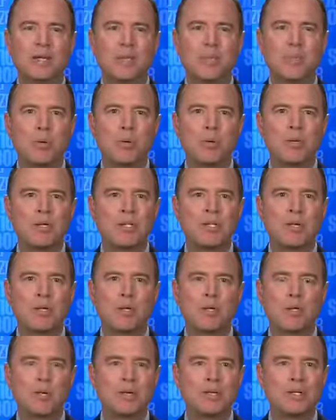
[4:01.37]
Putin's
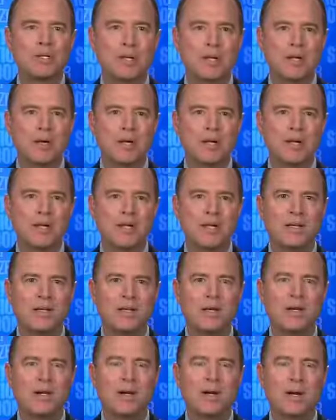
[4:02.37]
authoritarian
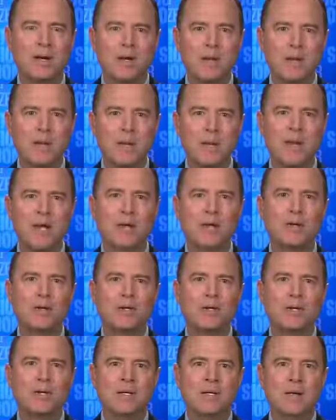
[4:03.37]

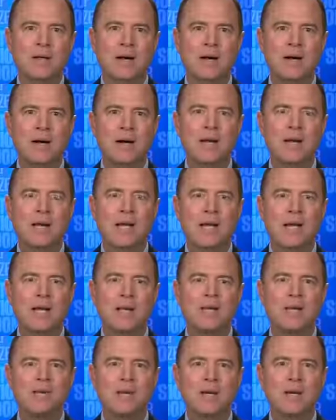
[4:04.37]
manner,
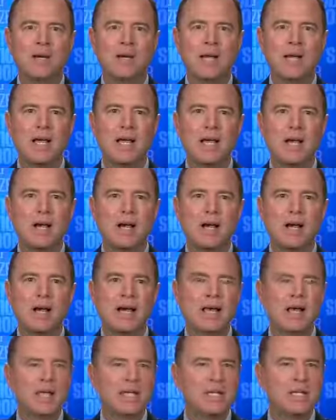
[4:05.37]
and
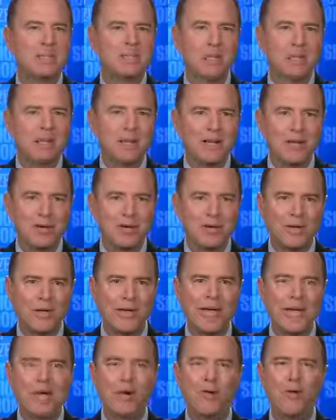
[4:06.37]
he has belittled
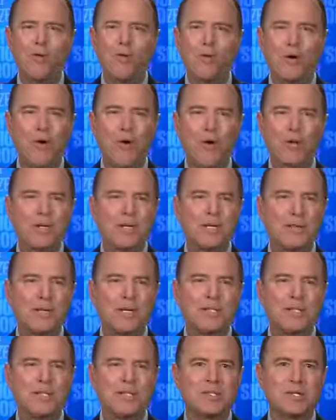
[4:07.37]
NATO. For all these
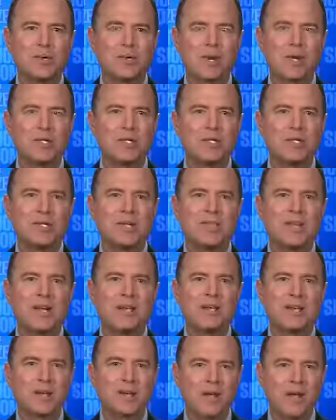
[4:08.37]
reasons, the Russians have
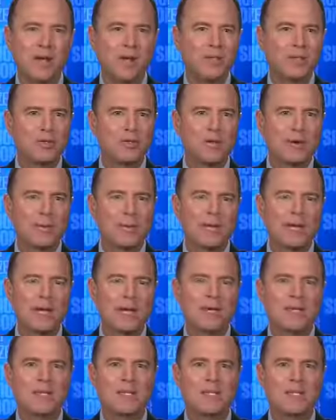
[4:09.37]
got to love a Trump
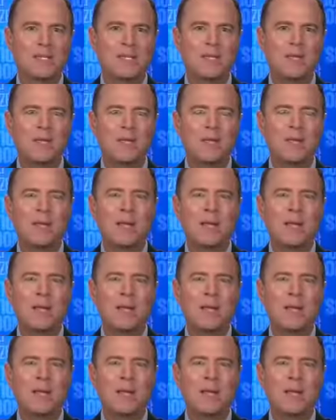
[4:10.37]
candidacy.